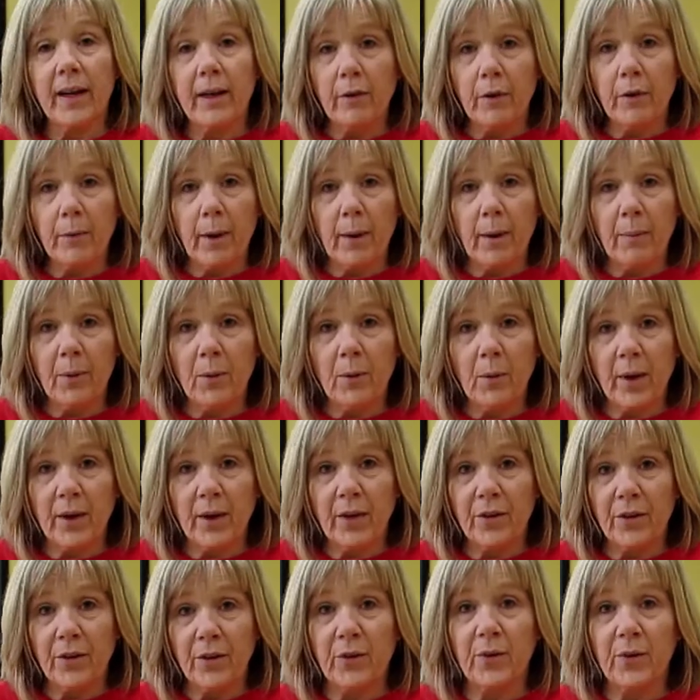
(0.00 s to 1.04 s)
to remember when
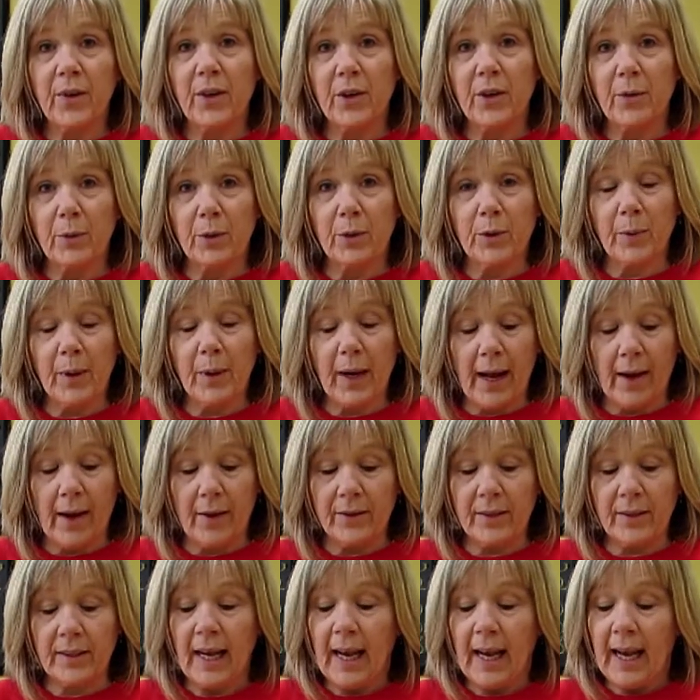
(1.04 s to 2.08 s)
you're doing your Bluebird
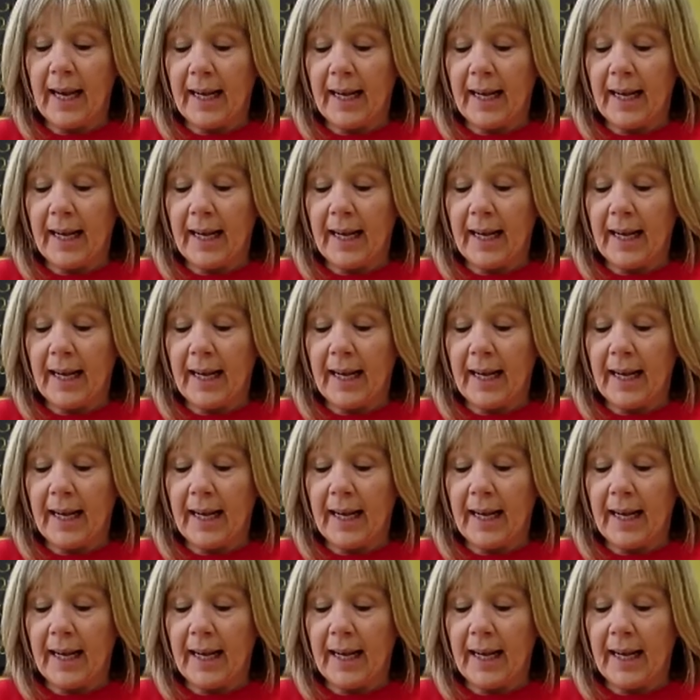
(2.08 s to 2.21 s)
house